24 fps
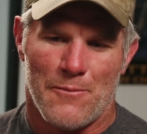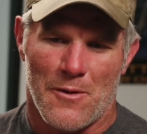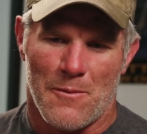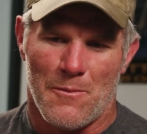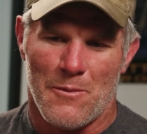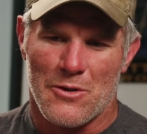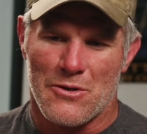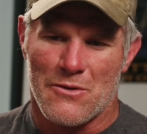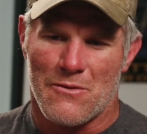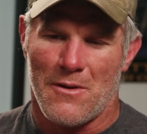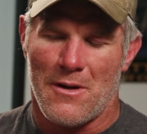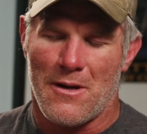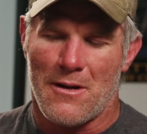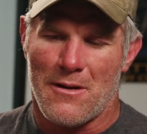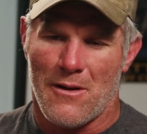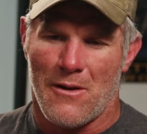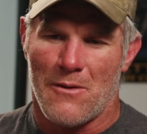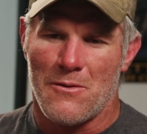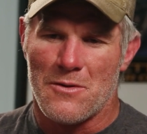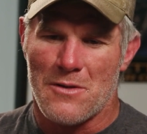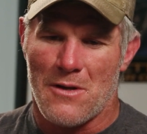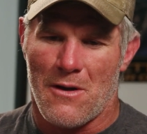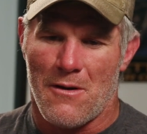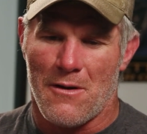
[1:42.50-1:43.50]
put my street
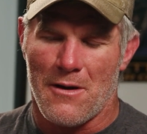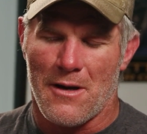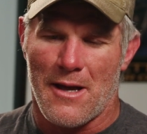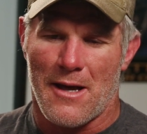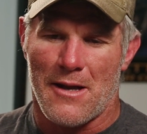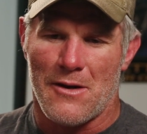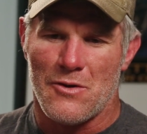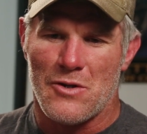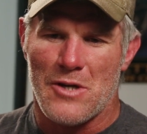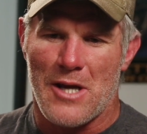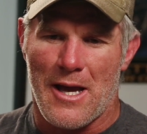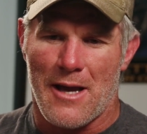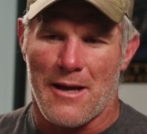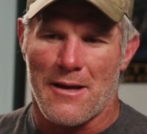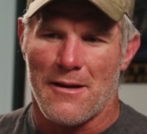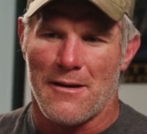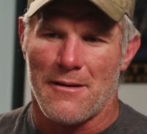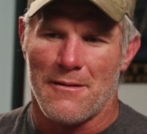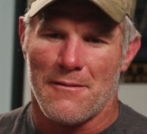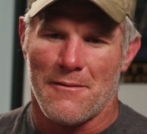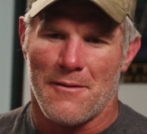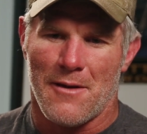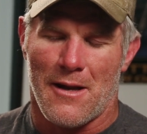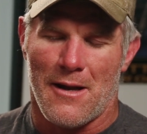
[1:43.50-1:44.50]
clothes on, got a
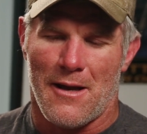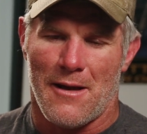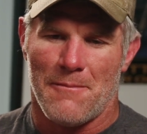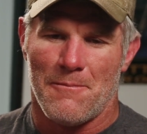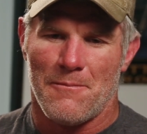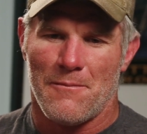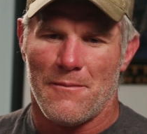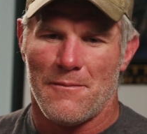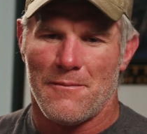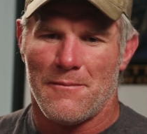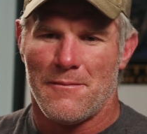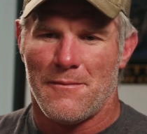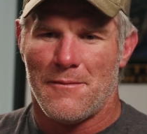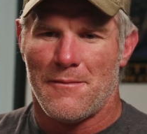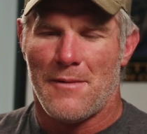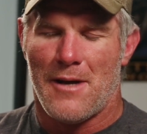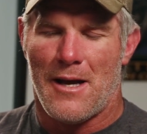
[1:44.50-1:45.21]
jacket, got a